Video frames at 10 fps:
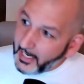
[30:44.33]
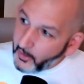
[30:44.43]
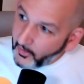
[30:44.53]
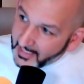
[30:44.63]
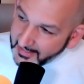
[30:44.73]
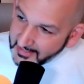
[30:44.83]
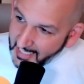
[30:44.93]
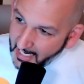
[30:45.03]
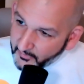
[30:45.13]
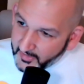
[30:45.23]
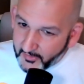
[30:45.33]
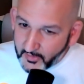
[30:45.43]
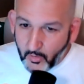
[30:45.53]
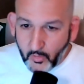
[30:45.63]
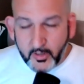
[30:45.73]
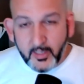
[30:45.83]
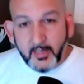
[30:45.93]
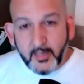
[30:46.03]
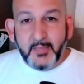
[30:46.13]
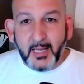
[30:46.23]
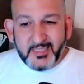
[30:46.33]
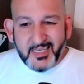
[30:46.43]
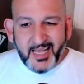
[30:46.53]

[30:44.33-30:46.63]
I know I've got this guy over there in the corner. I'm just